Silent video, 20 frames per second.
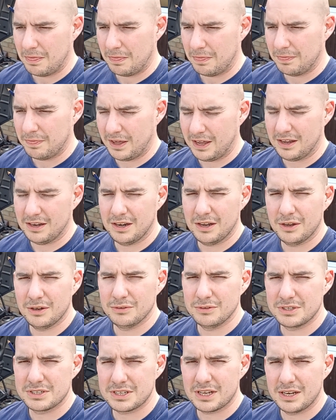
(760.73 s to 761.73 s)
that
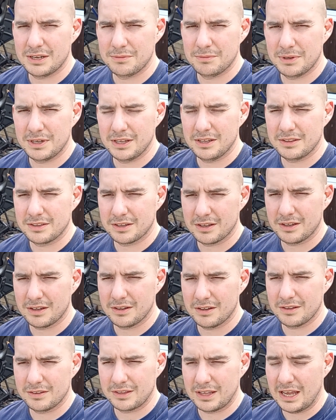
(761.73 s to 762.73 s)
alone is telling me that
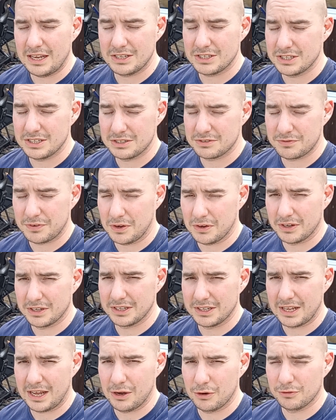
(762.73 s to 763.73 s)
the engine's fine
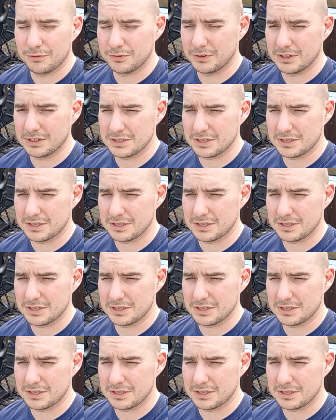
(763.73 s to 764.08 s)
and healthy.